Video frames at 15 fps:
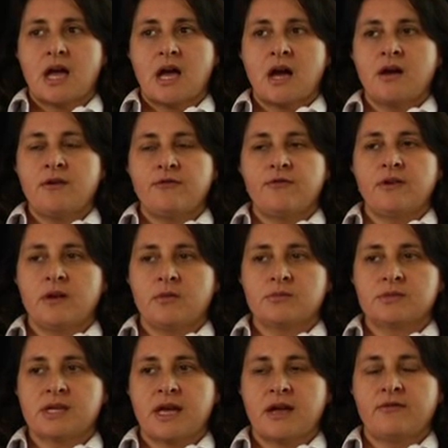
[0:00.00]
our
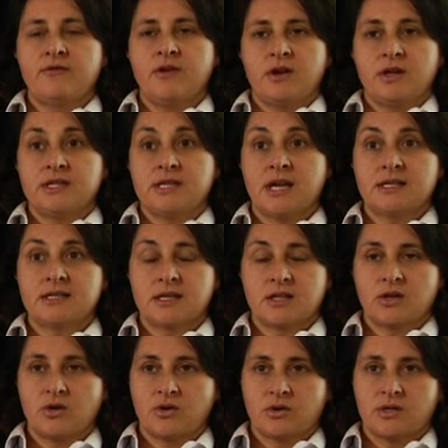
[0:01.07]
films have very tight
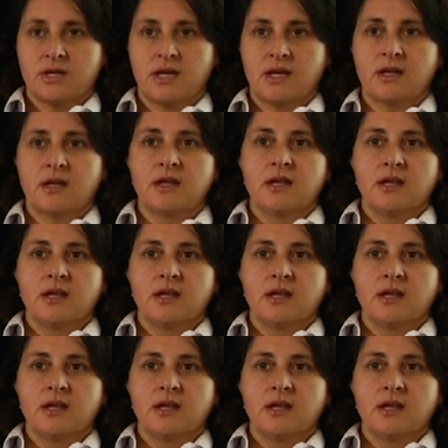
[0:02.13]
security.